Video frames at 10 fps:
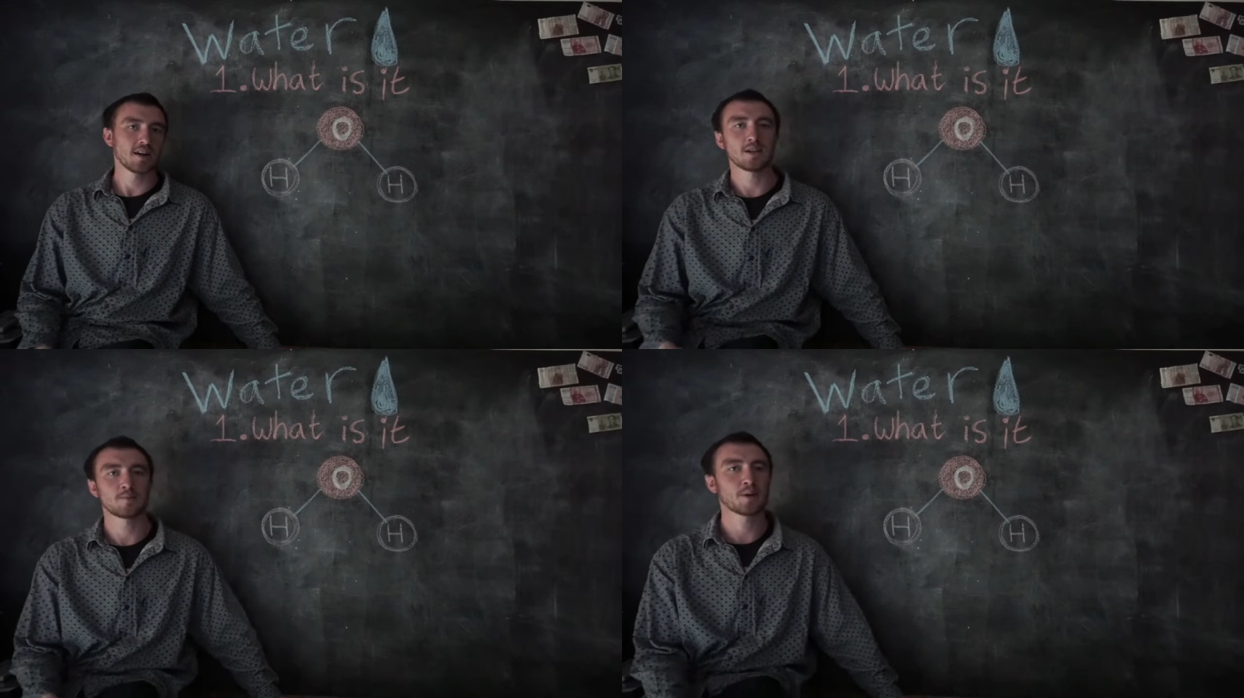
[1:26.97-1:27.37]

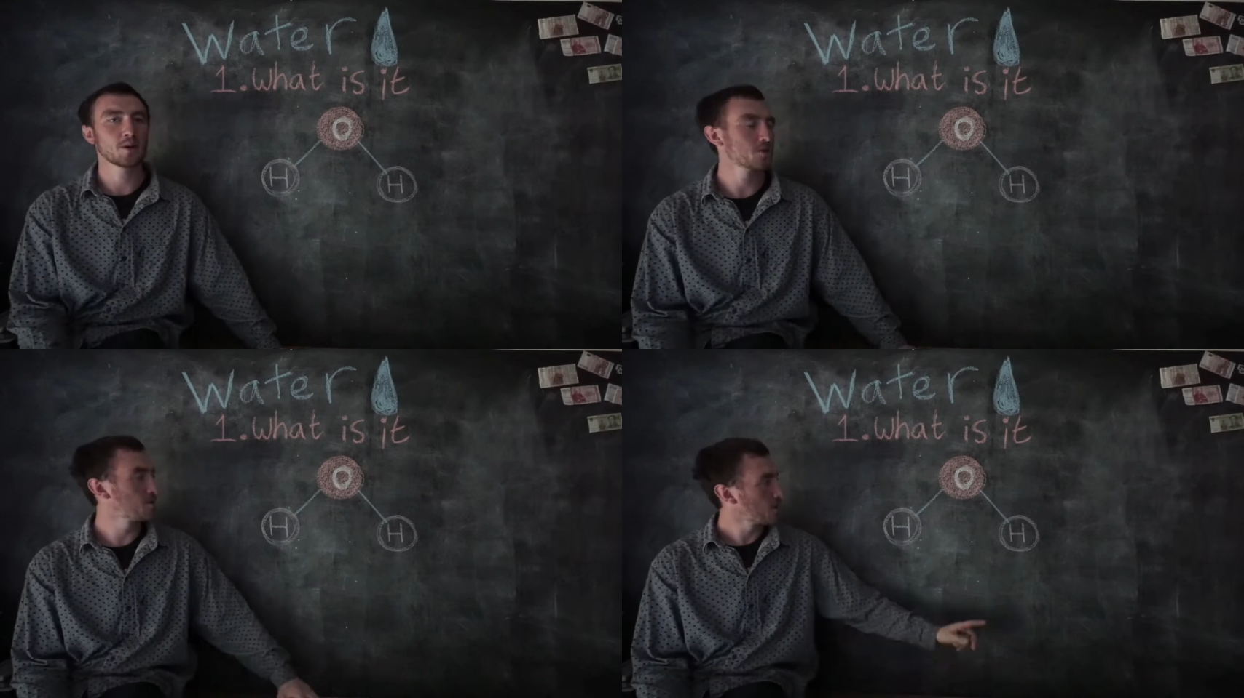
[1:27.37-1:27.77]
is
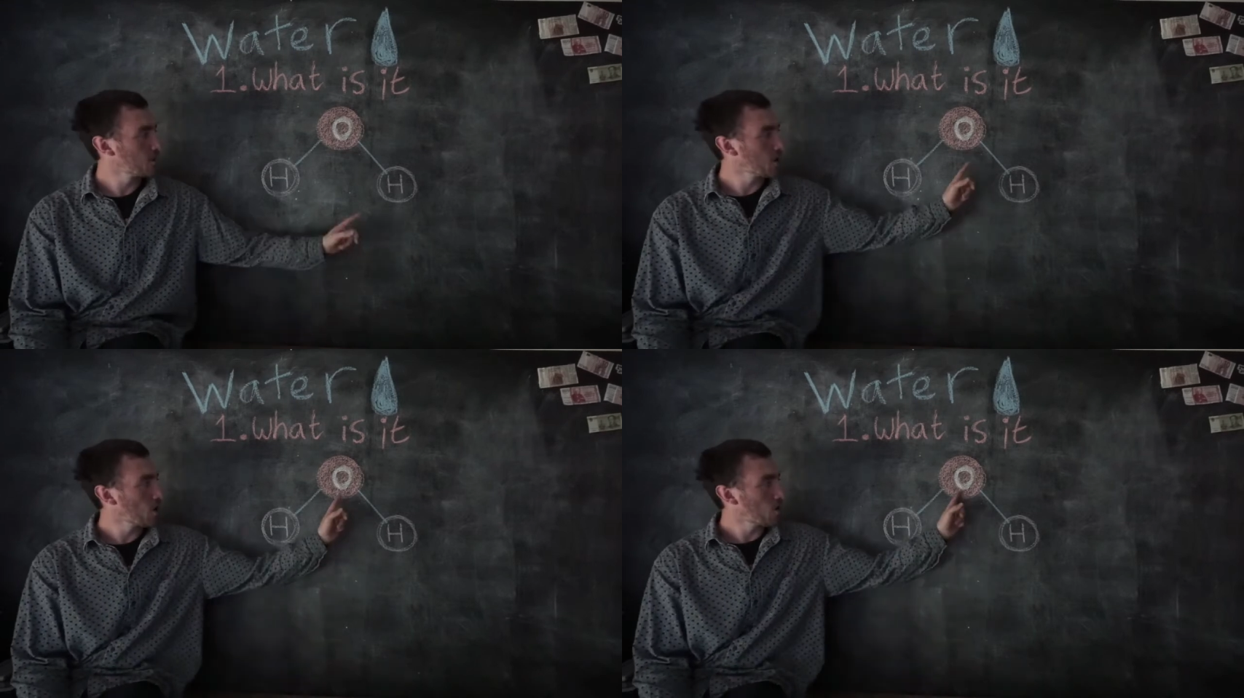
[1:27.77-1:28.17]
because
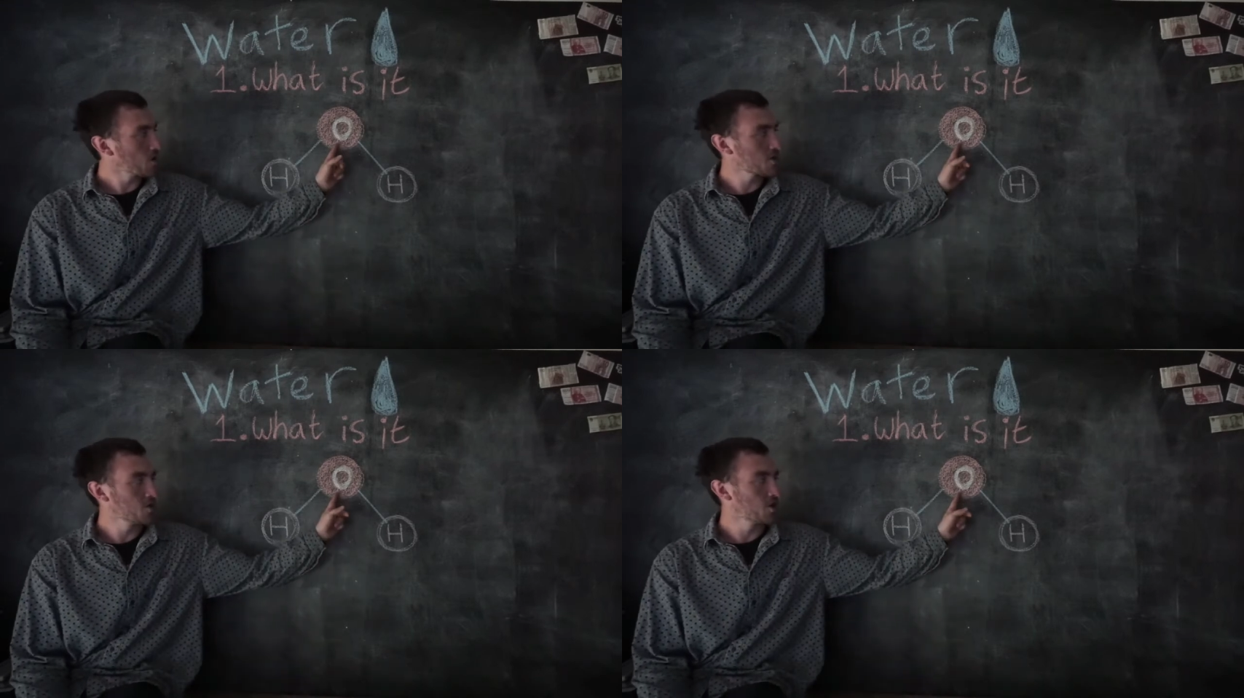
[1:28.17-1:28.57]
the
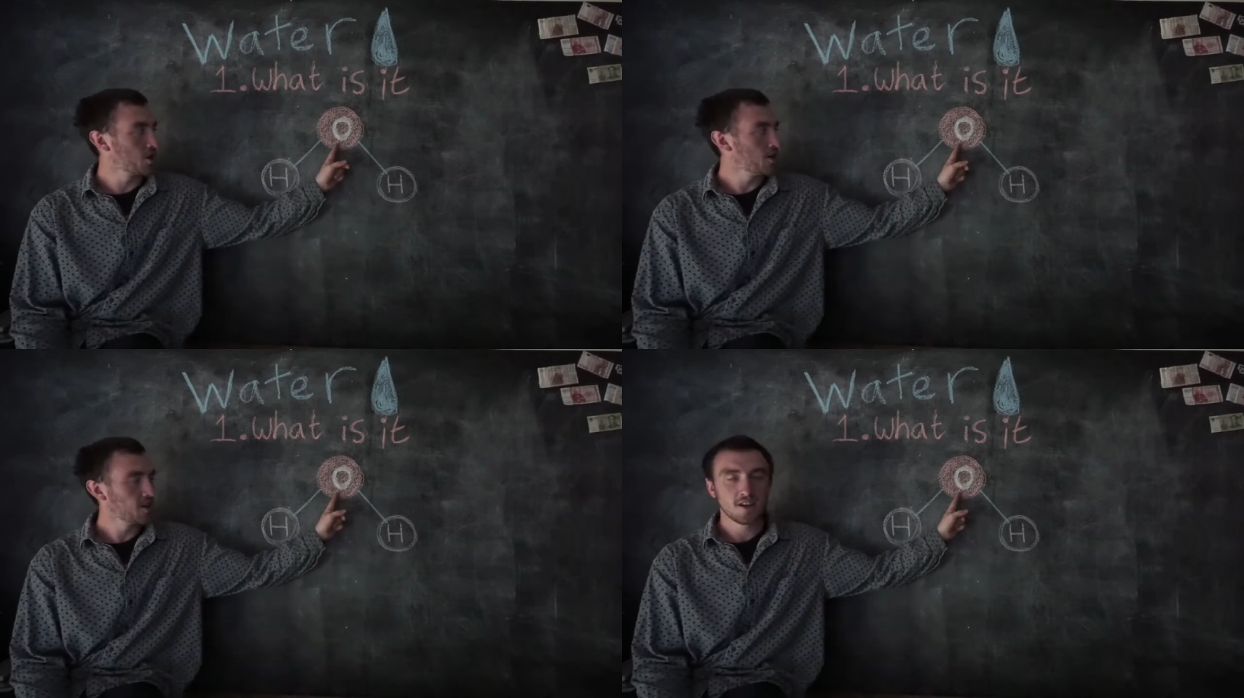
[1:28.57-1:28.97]

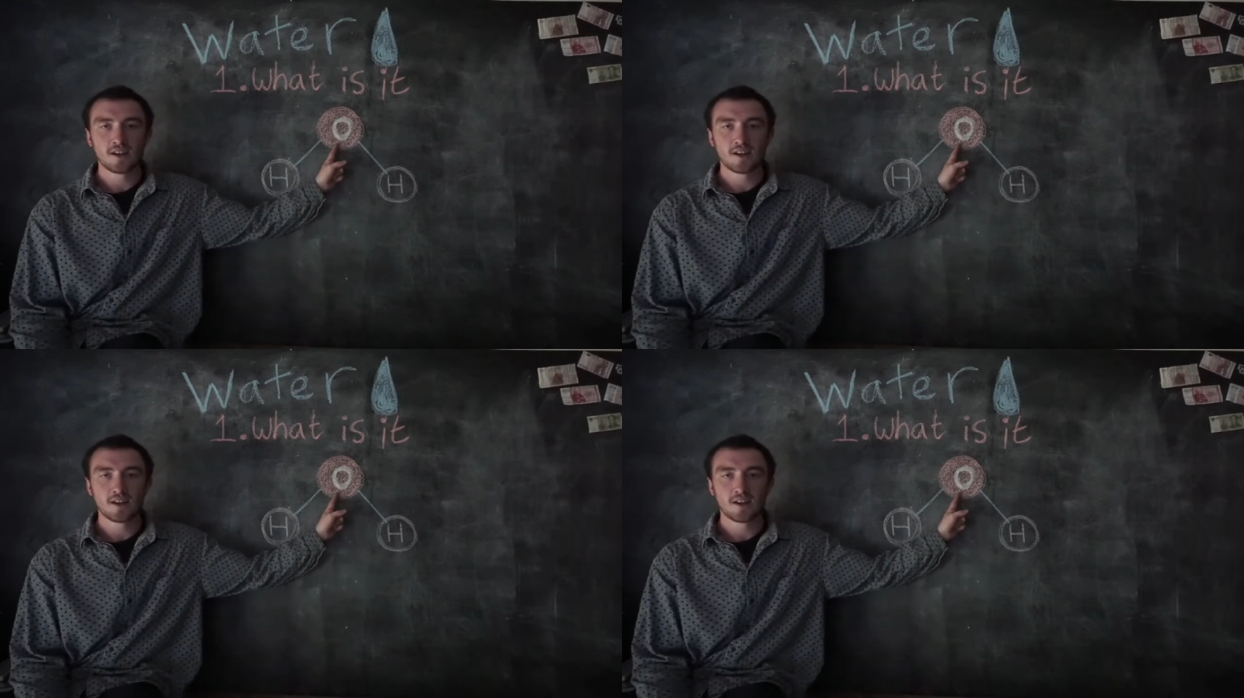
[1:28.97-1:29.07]
oxygen